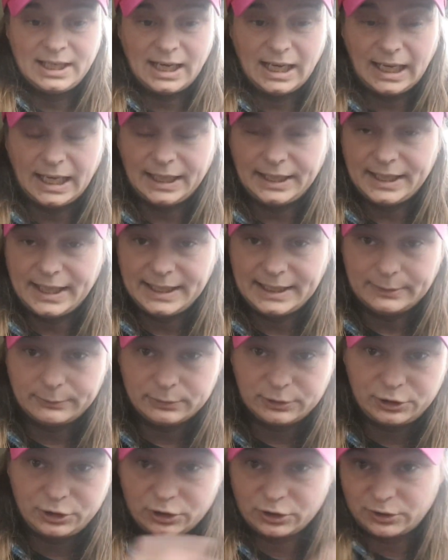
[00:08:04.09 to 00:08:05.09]
and then it
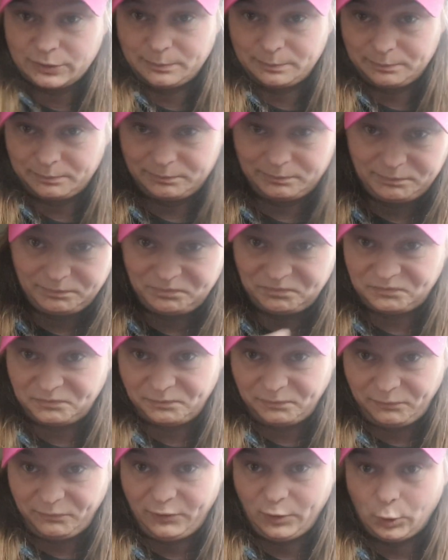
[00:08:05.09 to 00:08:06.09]
would just
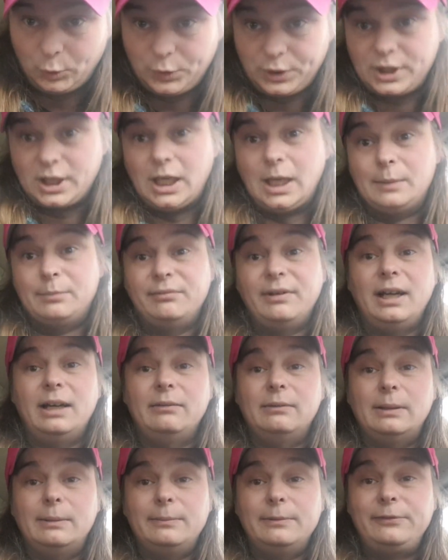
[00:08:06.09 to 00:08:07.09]
fill the
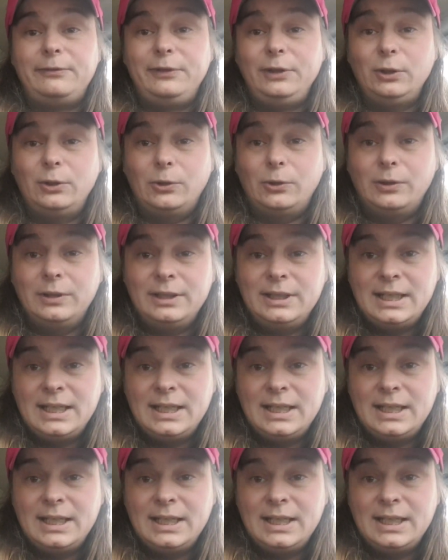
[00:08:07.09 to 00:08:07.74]
carburetor up with fuel.